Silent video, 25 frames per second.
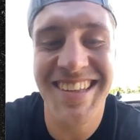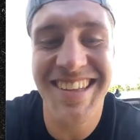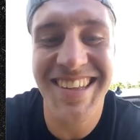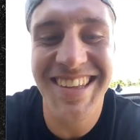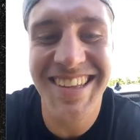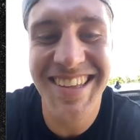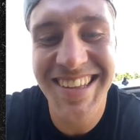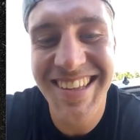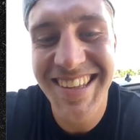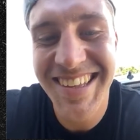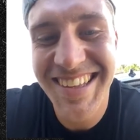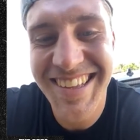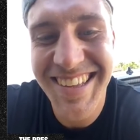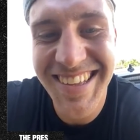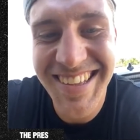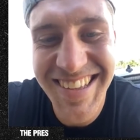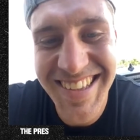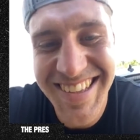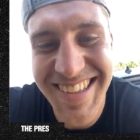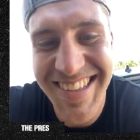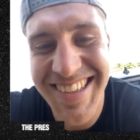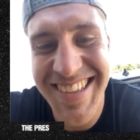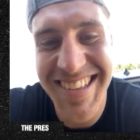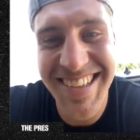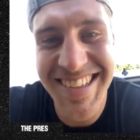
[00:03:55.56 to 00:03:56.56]

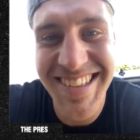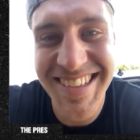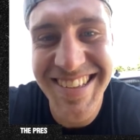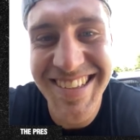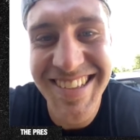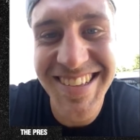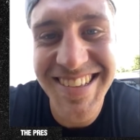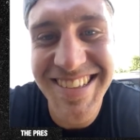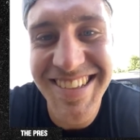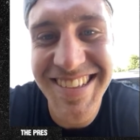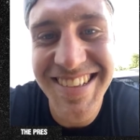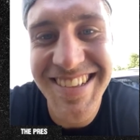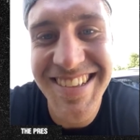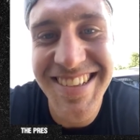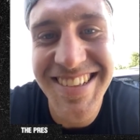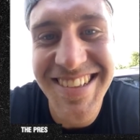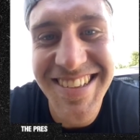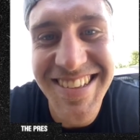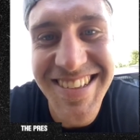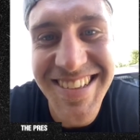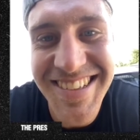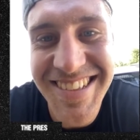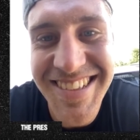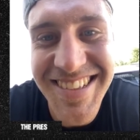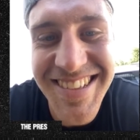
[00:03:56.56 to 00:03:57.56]

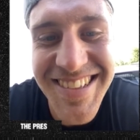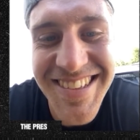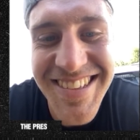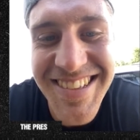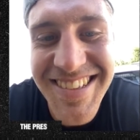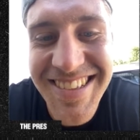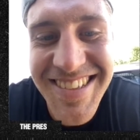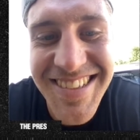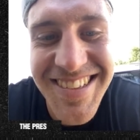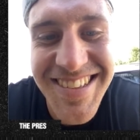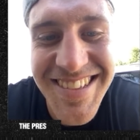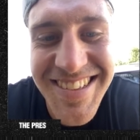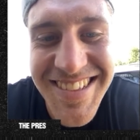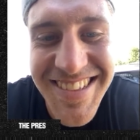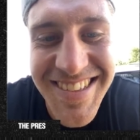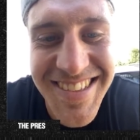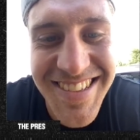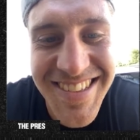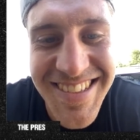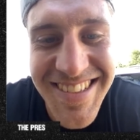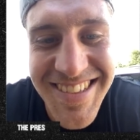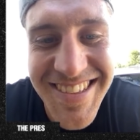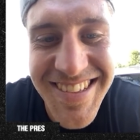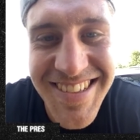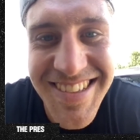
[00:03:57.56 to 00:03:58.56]

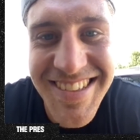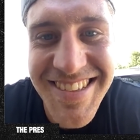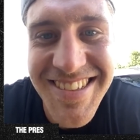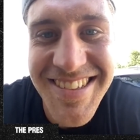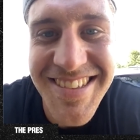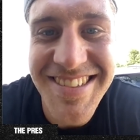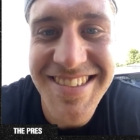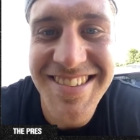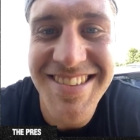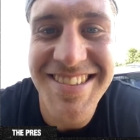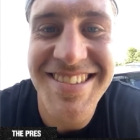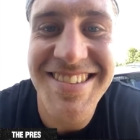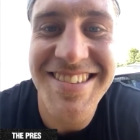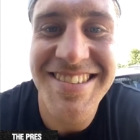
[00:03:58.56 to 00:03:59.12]
This person isn't speaking.